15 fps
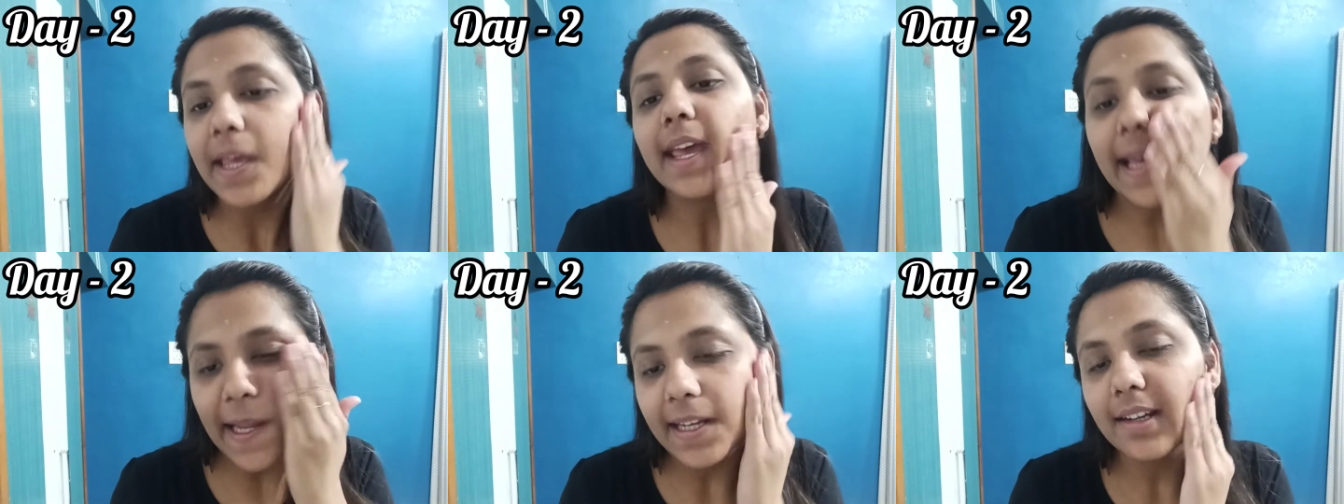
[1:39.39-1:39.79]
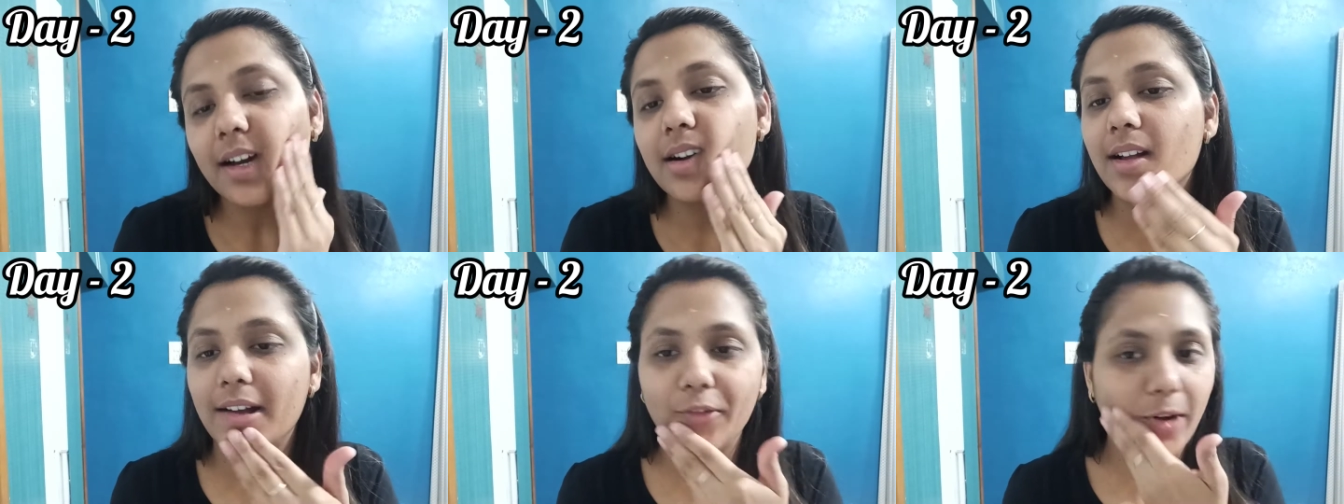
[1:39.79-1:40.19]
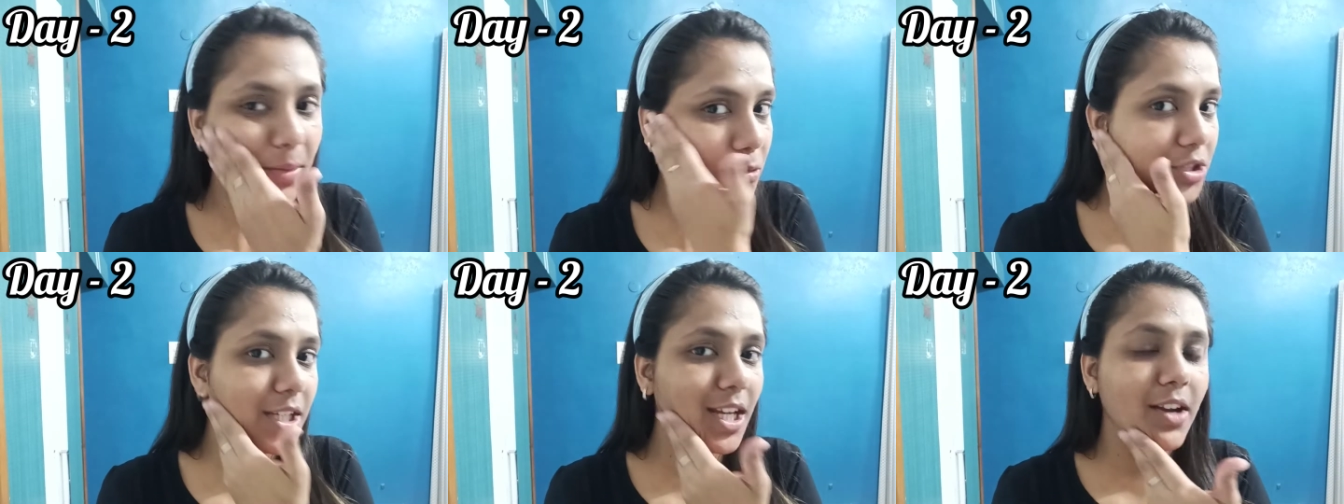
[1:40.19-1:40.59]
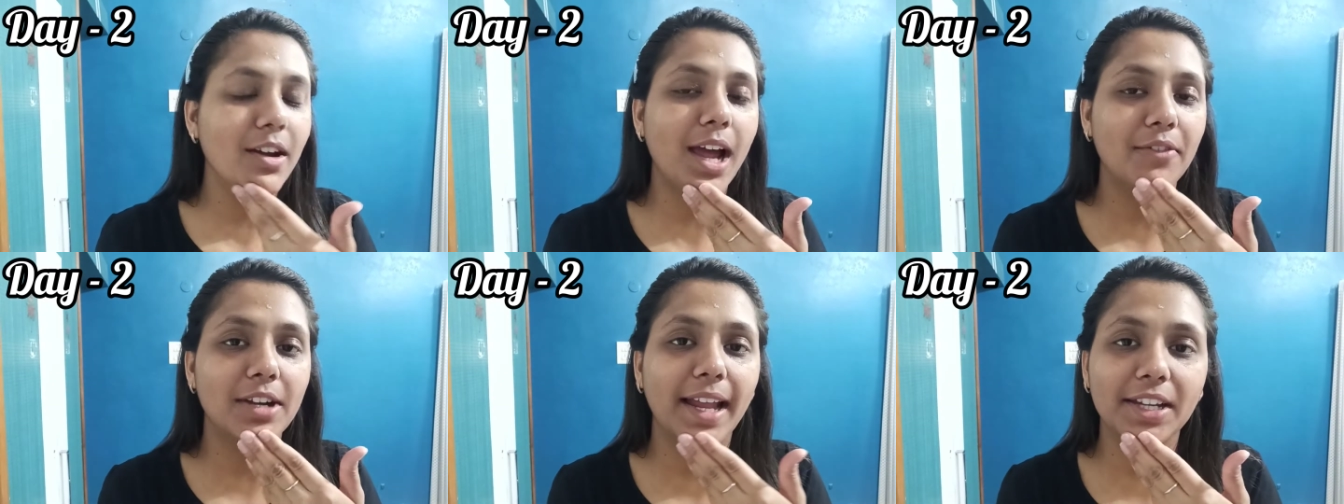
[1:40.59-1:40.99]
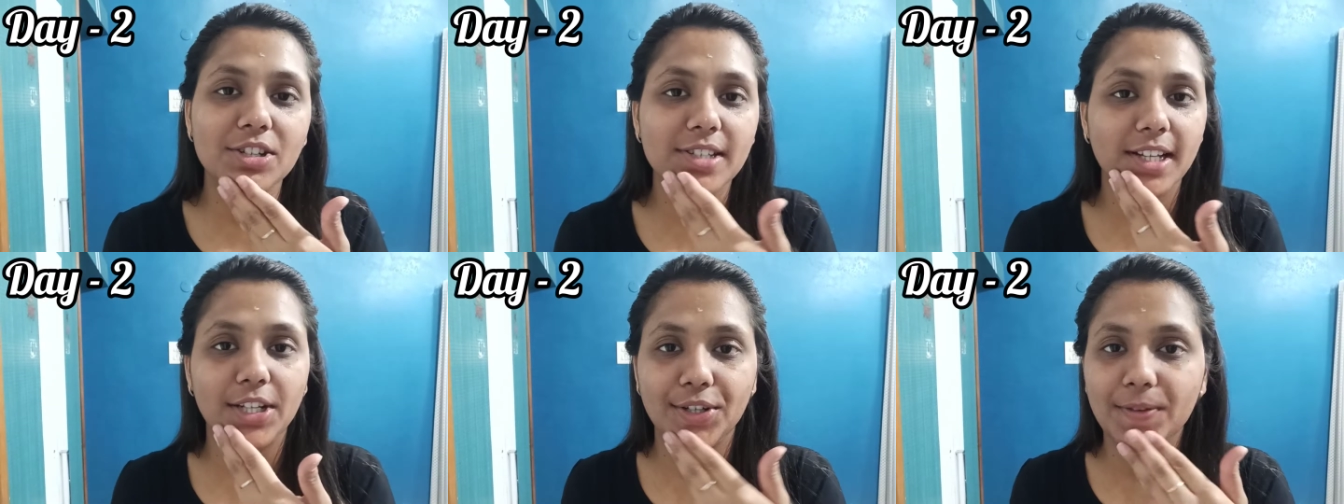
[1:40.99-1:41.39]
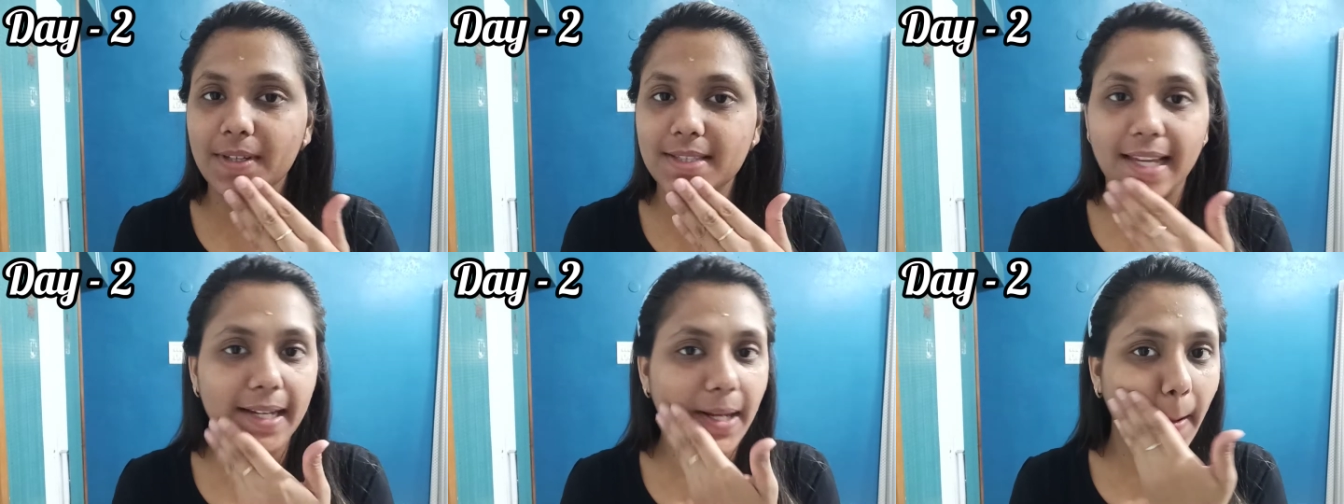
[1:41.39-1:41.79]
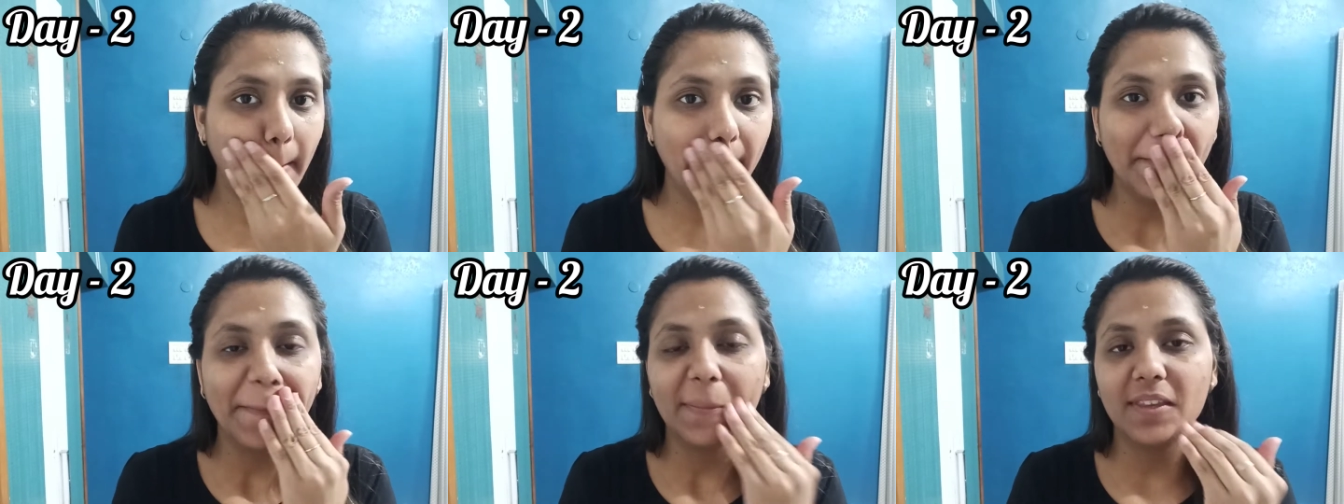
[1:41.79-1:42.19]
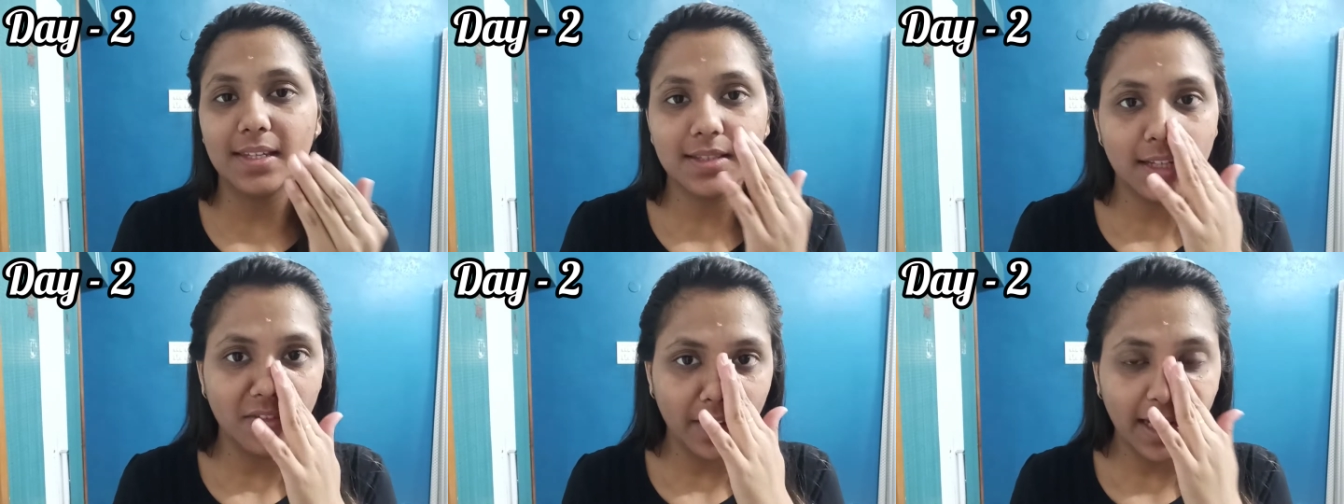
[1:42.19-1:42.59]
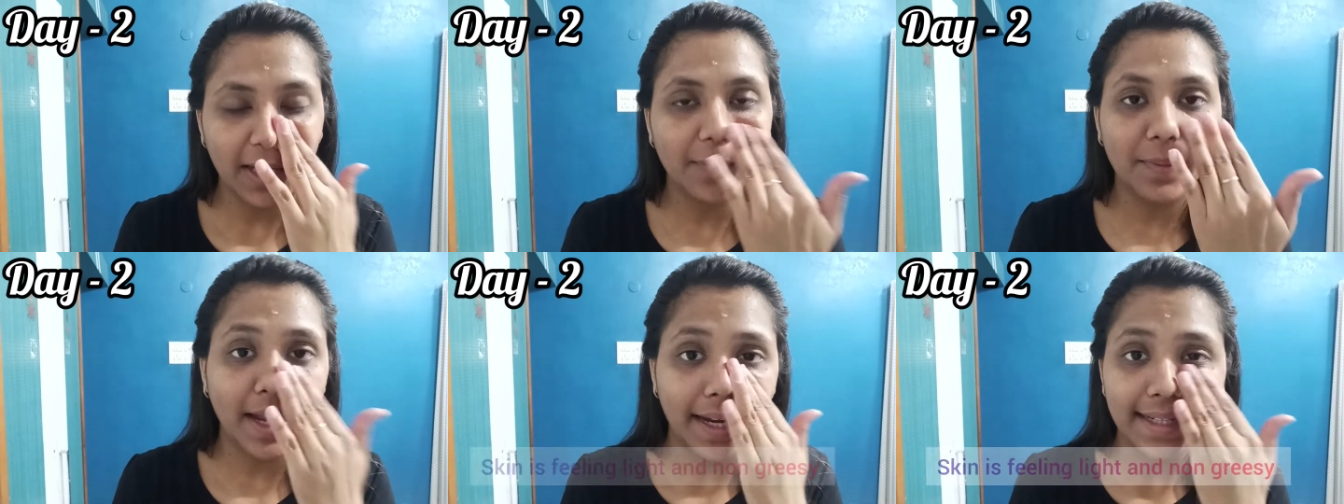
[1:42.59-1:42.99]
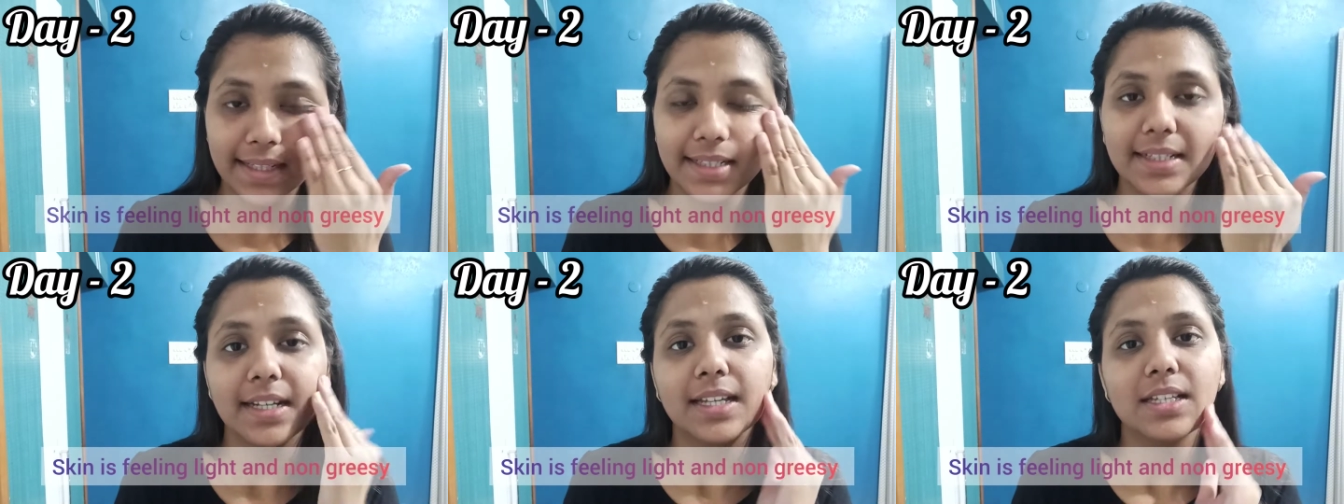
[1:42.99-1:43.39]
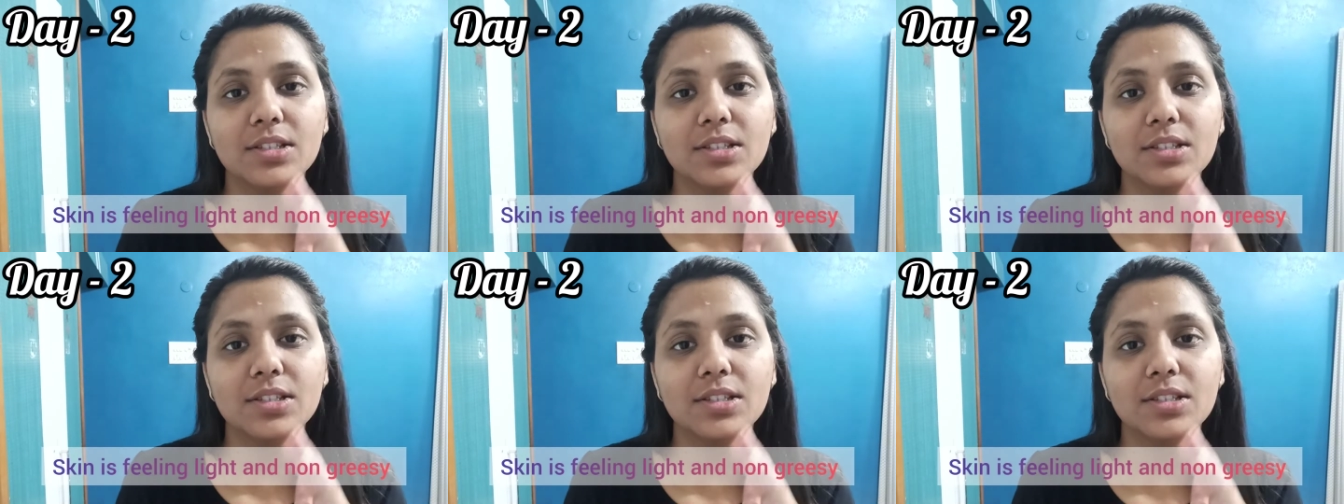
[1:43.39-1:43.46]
And one more thing I would like to tell you is that yesterday when I applied it,